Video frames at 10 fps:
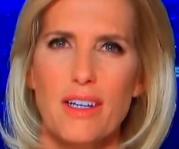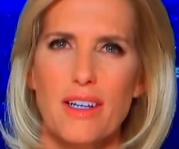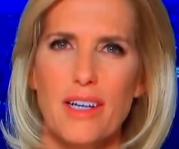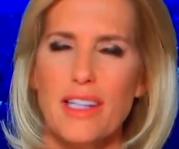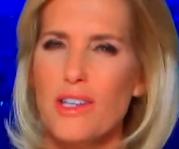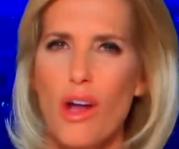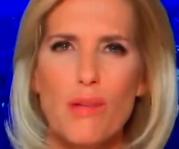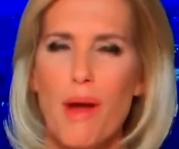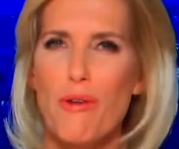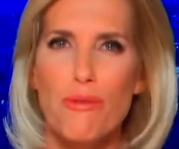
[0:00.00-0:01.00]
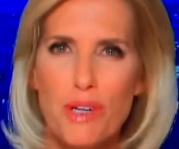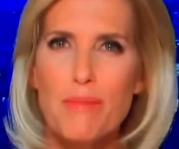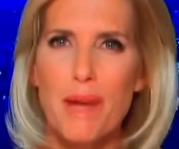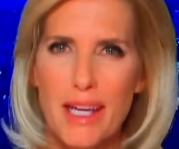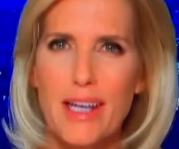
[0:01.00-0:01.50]
It's all about
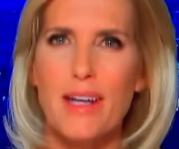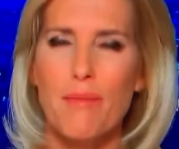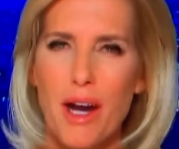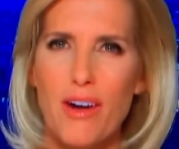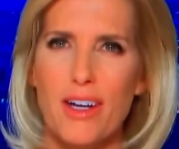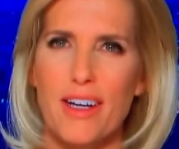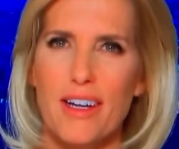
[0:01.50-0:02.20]
remaking America.